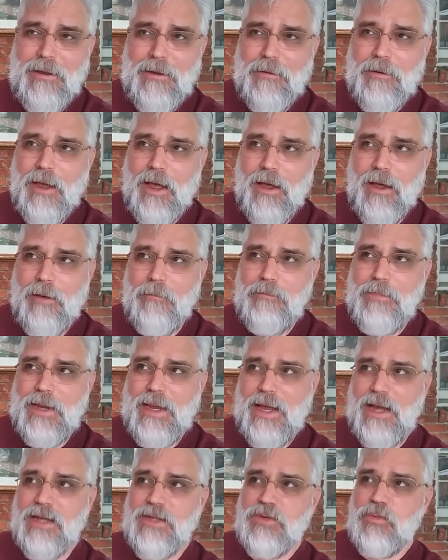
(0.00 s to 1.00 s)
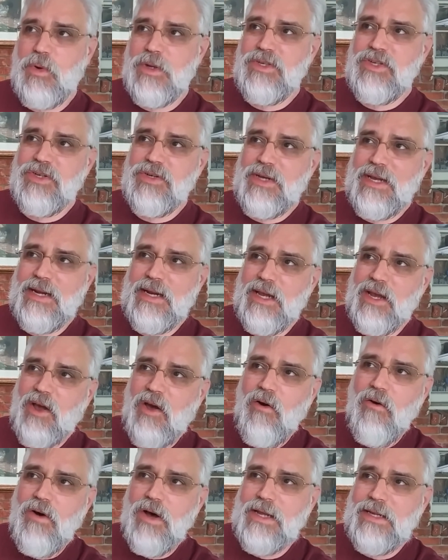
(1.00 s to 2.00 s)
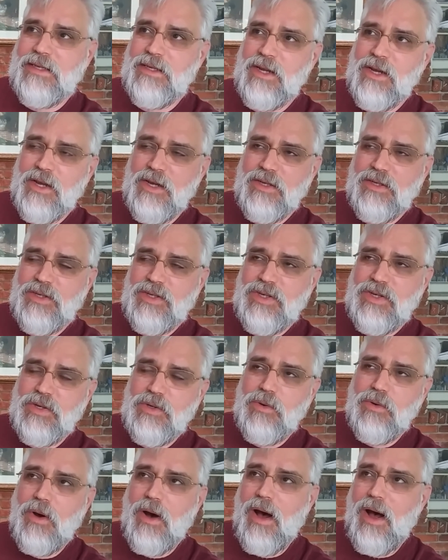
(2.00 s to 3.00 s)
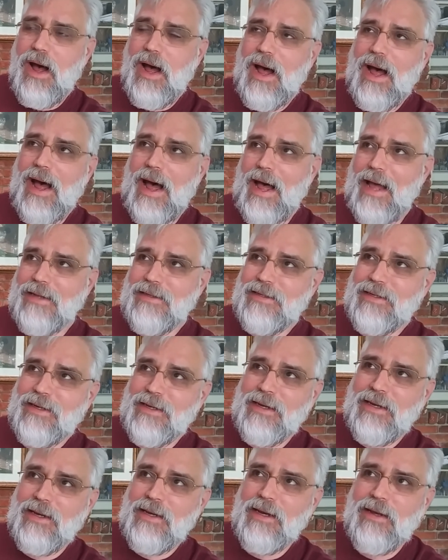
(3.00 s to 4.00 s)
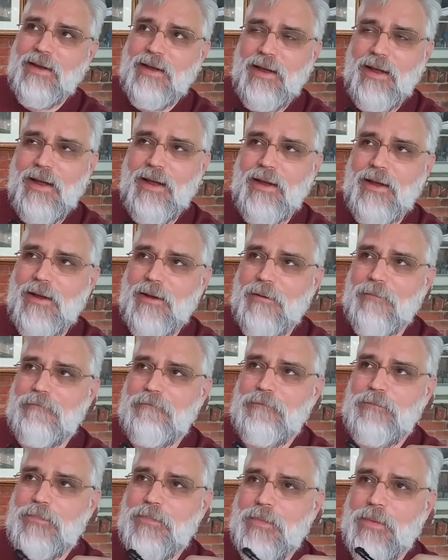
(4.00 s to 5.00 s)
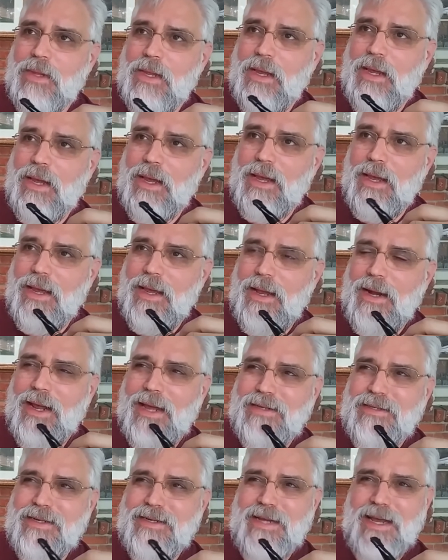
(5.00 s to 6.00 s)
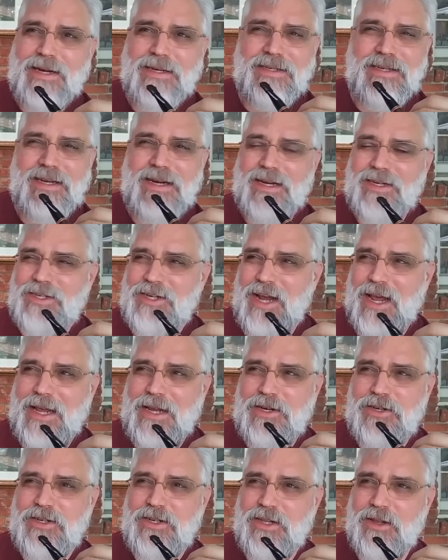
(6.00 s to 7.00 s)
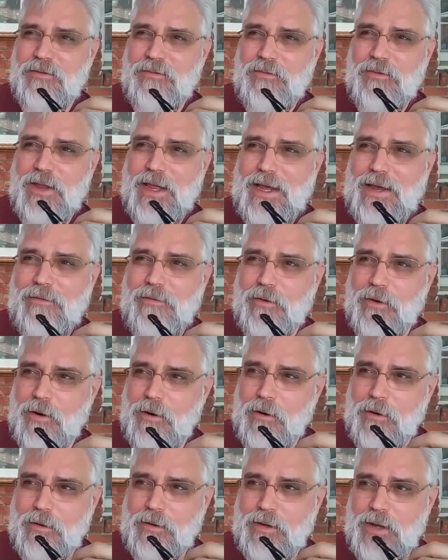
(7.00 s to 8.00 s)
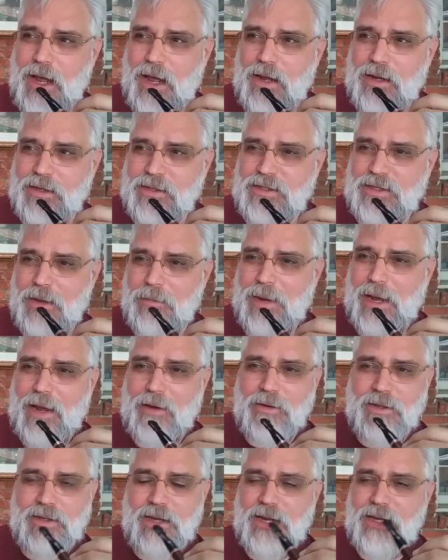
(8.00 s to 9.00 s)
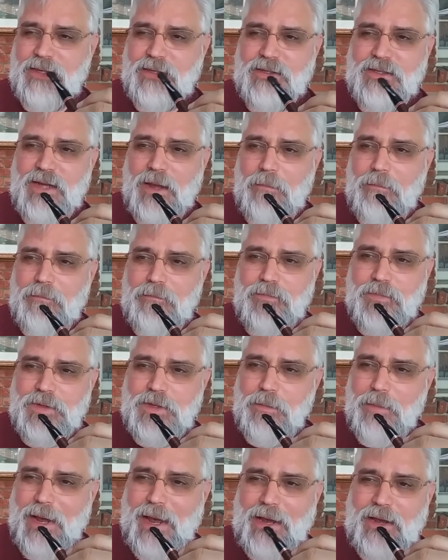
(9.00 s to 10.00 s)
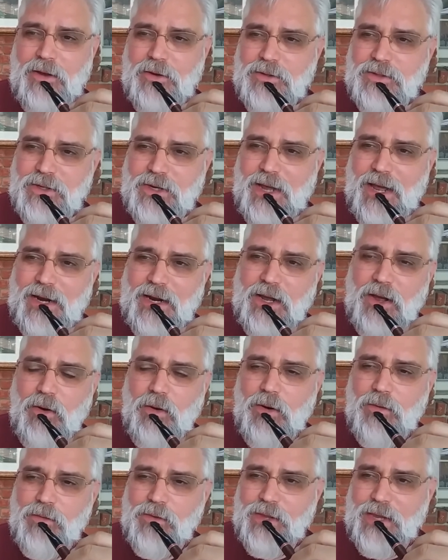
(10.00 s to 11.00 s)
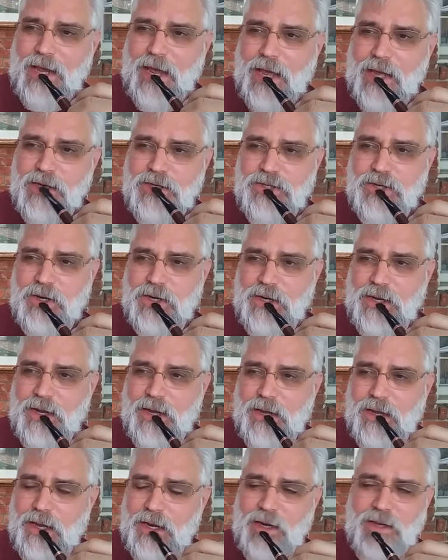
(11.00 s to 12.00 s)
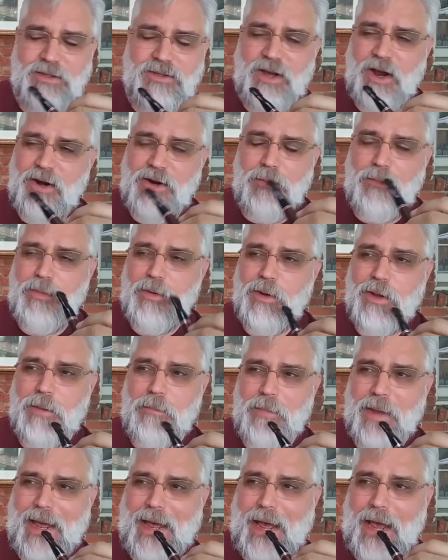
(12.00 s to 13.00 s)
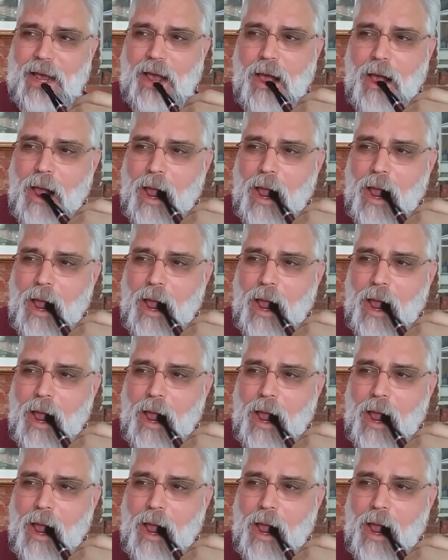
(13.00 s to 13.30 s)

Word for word: uh, because once you get it going too hot. Um, it has a tendency to change the flavor uh, somehow, and, and some tobaccos will kind of go over the edge on you, and it's hard to pull it back.